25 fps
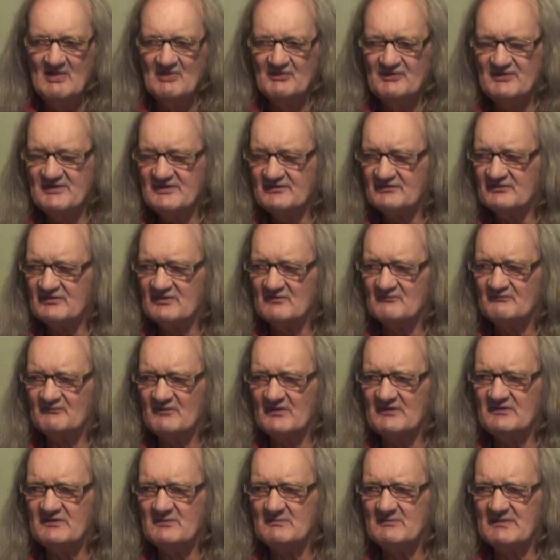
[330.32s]
These are the
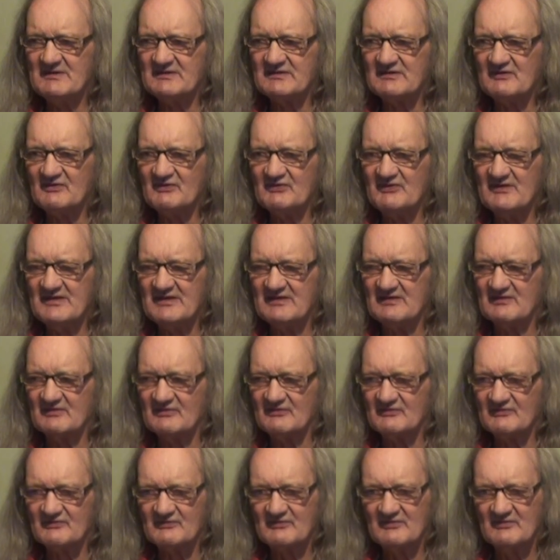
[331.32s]
fundamental
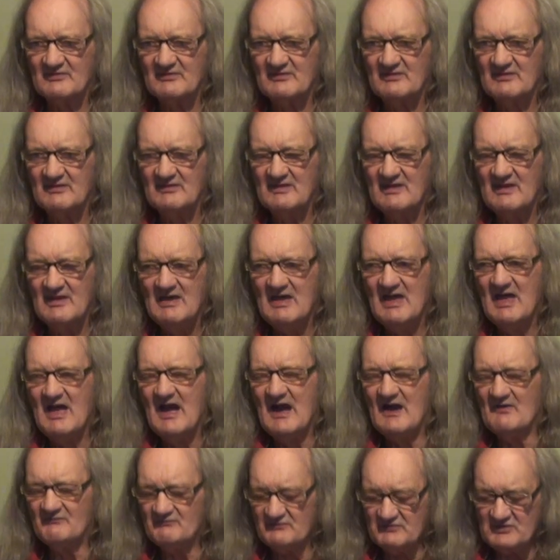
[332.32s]
things.
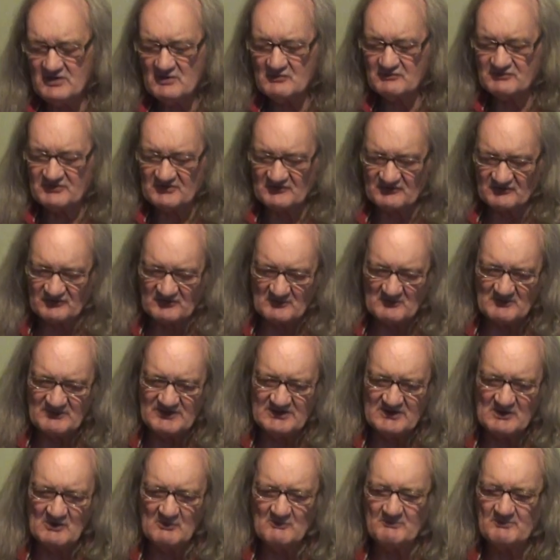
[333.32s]
Have you noticed some of
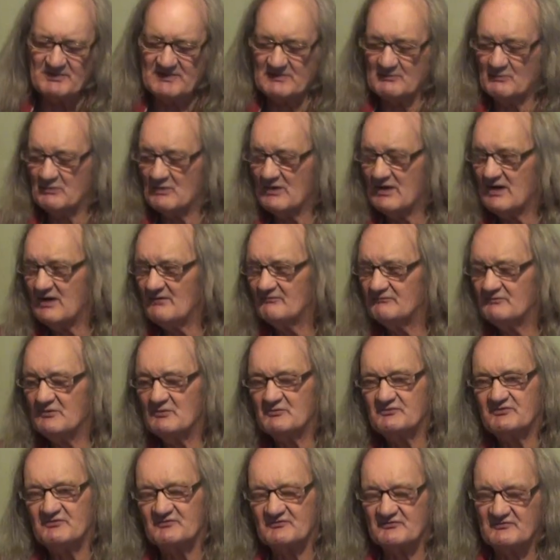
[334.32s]
the old people? Well, I've
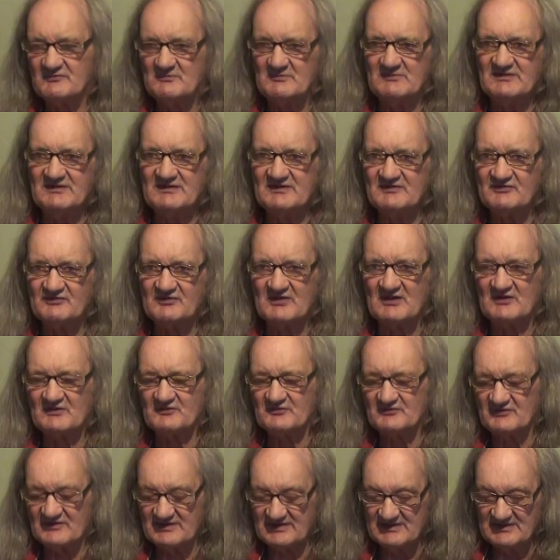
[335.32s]
noticed them in this
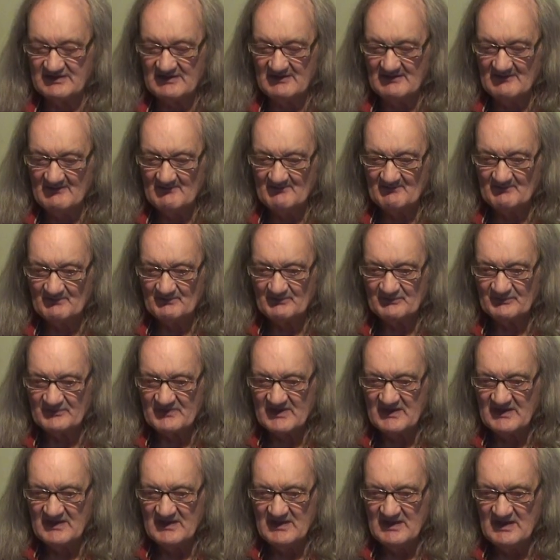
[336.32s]
country.
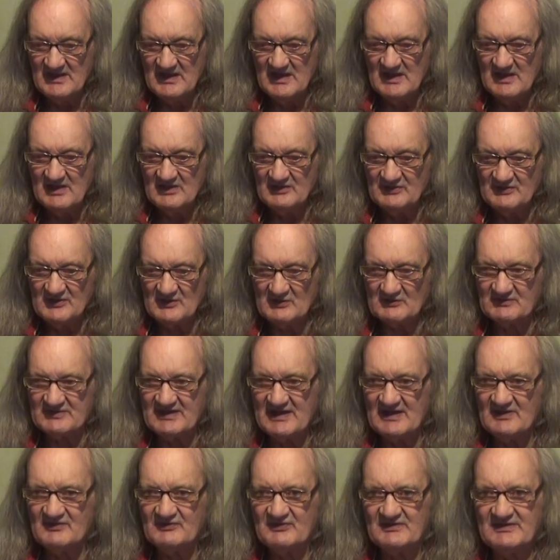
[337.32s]
They'll
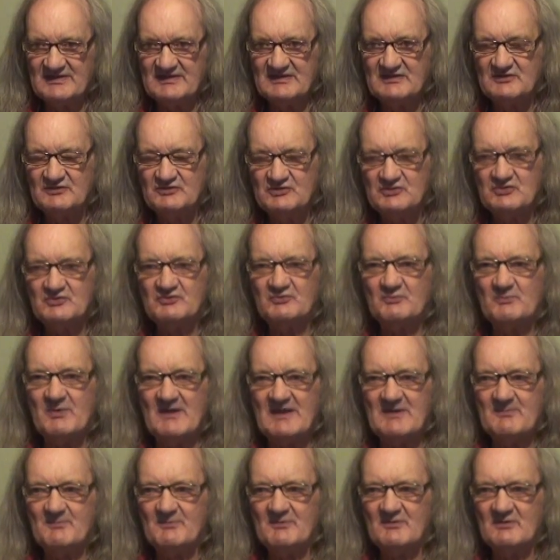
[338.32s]
get the
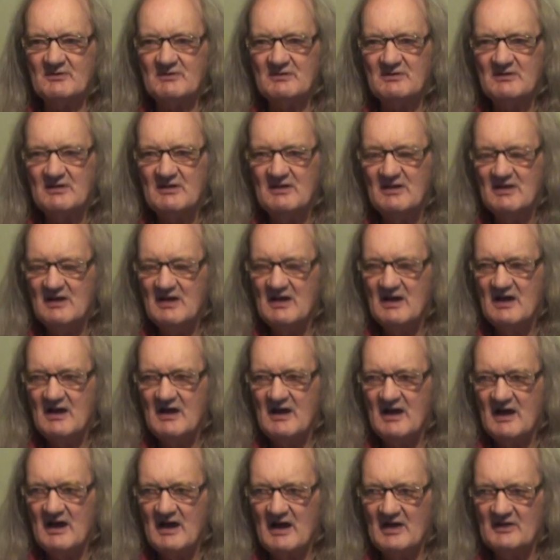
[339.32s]
newspaper
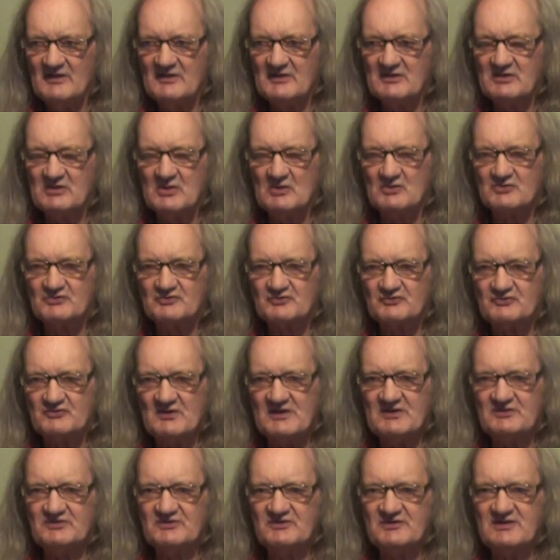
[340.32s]
and they go
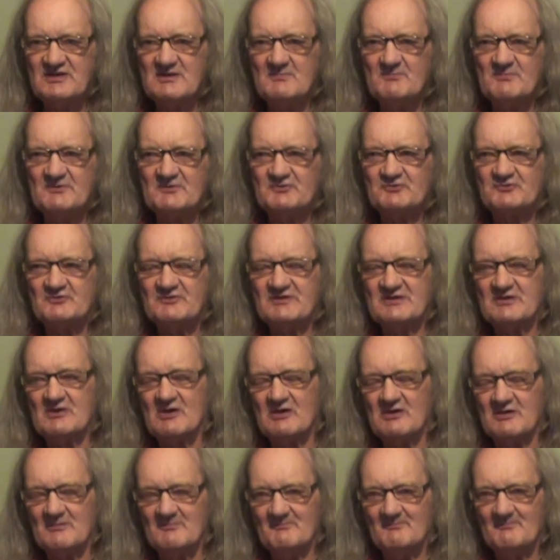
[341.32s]
straight to the obituary
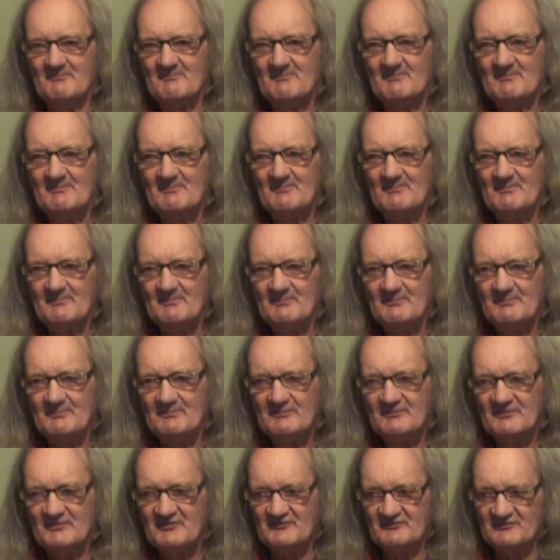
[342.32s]
column
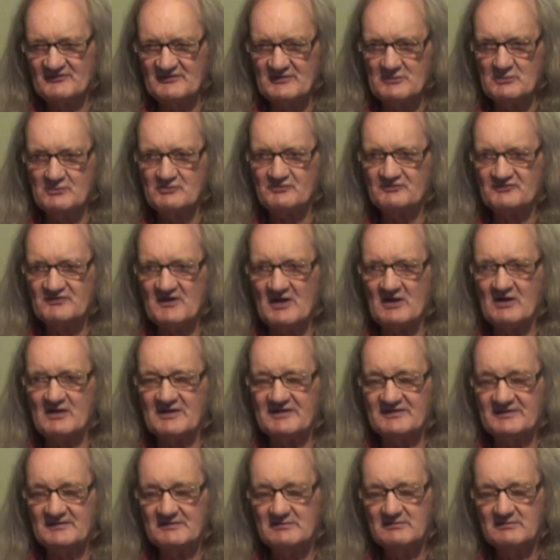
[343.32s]
to see who's died.